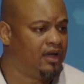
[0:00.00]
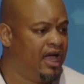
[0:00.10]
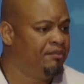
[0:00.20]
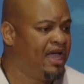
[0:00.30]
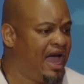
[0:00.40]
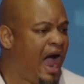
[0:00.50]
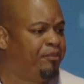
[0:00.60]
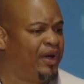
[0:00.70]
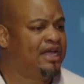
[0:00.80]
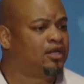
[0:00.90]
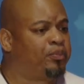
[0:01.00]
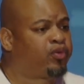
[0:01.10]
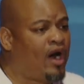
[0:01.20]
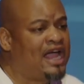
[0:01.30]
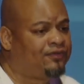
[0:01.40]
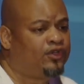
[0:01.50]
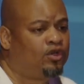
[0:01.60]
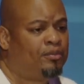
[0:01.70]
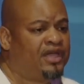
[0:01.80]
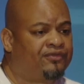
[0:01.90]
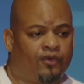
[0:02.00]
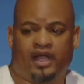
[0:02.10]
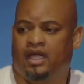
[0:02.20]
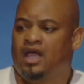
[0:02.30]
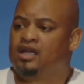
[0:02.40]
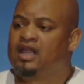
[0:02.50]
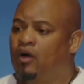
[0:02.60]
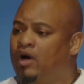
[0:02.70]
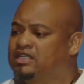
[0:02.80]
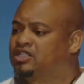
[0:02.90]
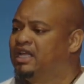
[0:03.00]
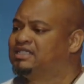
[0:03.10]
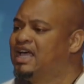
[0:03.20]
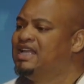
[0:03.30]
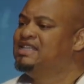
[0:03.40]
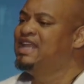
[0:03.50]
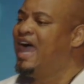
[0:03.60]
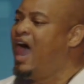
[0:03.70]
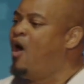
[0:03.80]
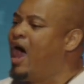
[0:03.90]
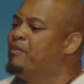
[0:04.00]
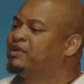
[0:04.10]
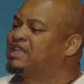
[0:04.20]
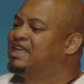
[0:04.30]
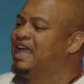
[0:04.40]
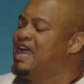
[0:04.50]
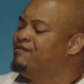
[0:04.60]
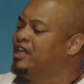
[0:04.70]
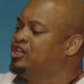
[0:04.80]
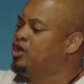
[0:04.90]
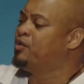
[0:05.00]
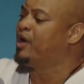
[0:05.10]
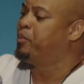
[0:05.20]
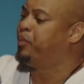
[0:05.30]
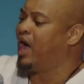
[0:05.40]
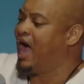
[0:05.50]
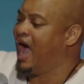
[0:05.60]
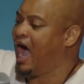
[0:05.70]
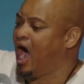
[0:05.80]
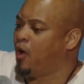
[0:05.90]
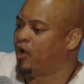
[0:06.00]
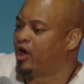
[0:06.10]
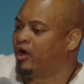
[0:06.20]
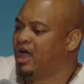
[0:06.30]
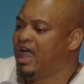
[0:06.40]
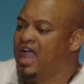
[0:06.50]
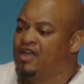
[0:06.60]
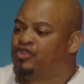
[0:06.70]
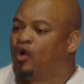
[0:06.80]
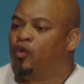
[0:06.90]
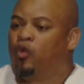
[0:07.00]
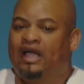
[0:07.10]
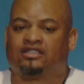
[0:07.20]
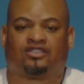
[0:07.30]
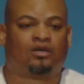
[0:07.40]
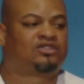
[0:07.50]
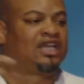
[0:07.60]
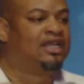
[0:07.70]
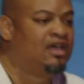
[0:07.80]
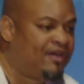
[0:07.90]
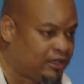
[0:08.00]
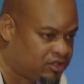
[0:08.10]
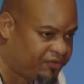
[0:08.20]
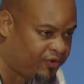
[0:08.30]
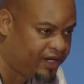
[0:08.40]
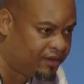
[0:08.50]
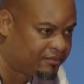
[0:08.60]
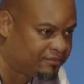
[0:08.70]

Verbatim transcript: Amen. I paid the price for you to be free. Now, watch this. Now I'm giving you the power and the wisdom to live out your freedom.